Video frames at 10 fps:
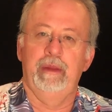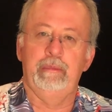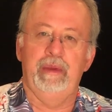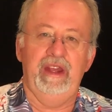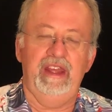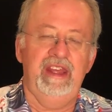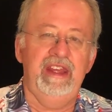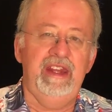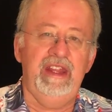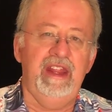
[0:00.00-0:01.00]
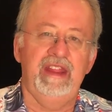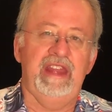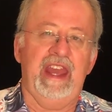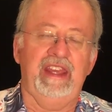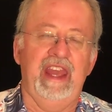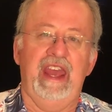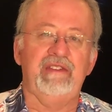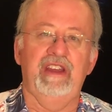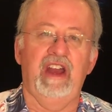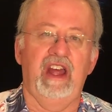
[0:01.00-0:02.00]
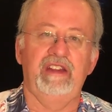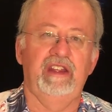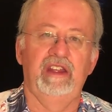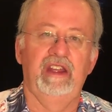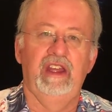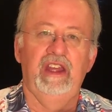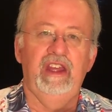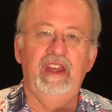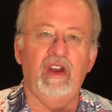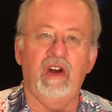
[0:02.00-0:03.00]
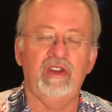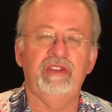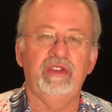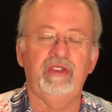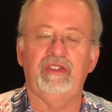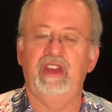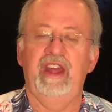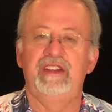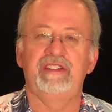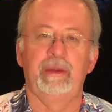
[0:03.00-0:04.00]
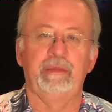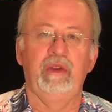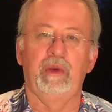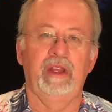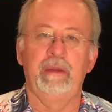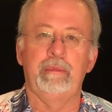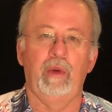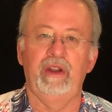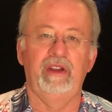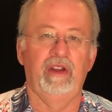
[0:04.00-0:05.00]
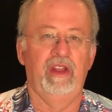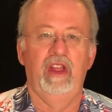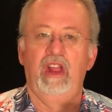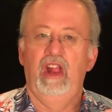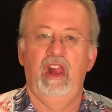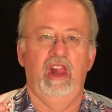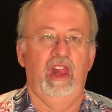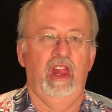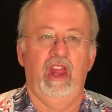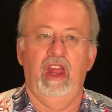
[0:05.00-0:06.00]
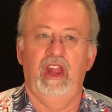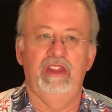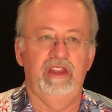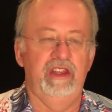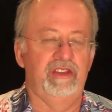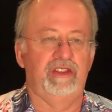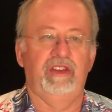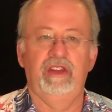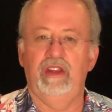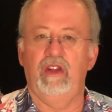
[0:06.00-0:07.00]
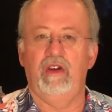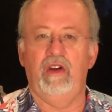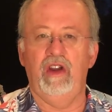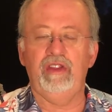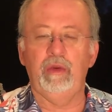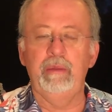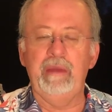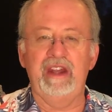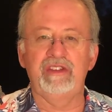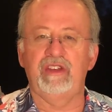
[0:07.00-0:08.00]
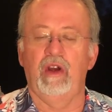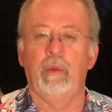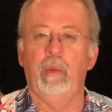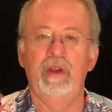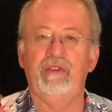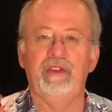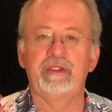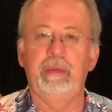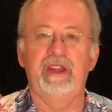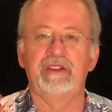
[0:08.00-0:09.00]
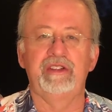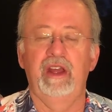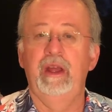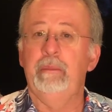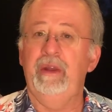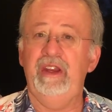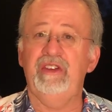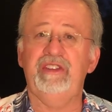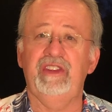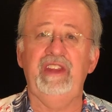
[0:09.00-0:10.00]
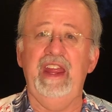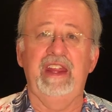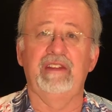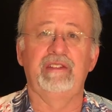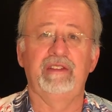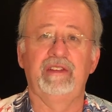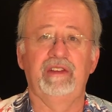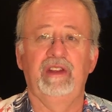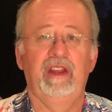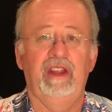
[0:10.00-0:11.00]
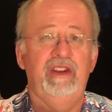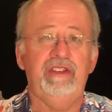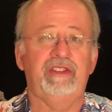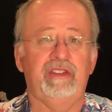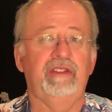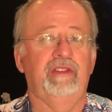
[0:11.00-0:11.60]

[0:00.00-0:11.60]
But in that caveat, he also said something really important. These R3 Metas are wonderful speakers, but here's the thing. Here's